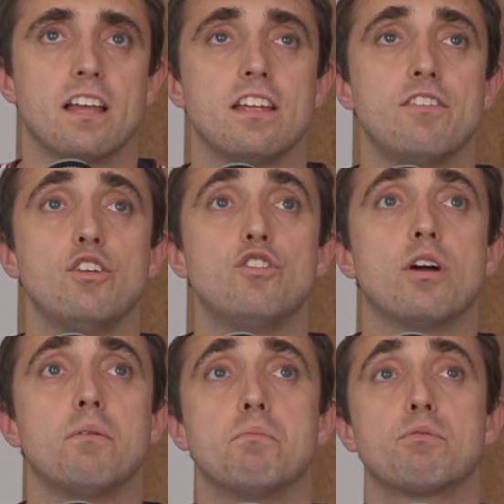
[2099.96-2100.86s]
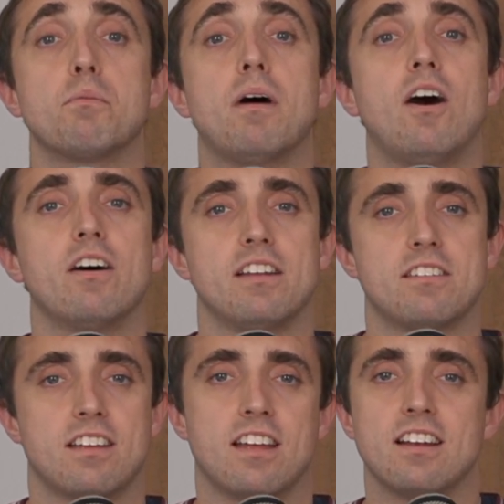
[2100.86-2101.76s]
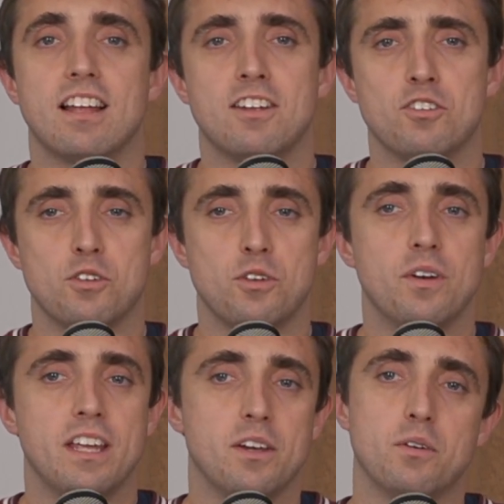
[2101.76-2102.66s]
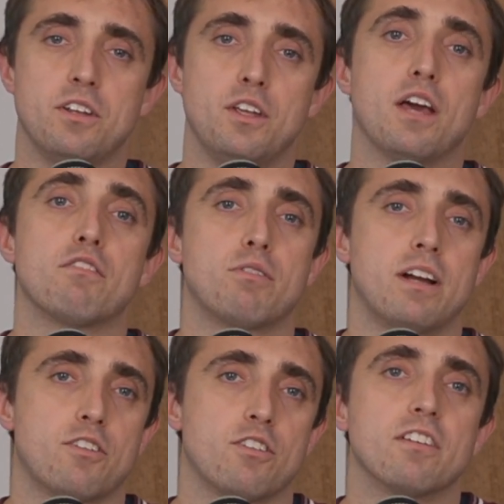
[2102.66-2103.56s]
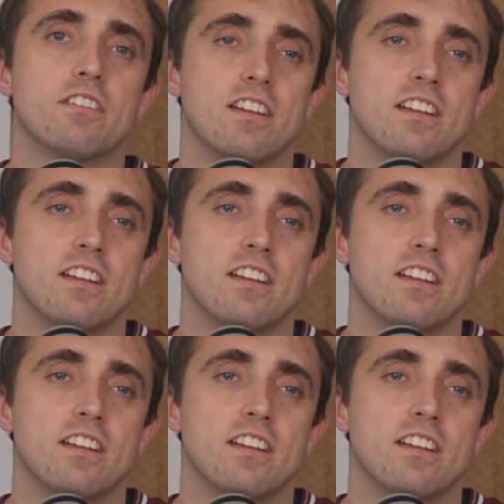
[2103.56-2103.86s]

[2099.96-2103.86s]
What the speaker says: if you jump from a height and land on your heel and you get a fracture,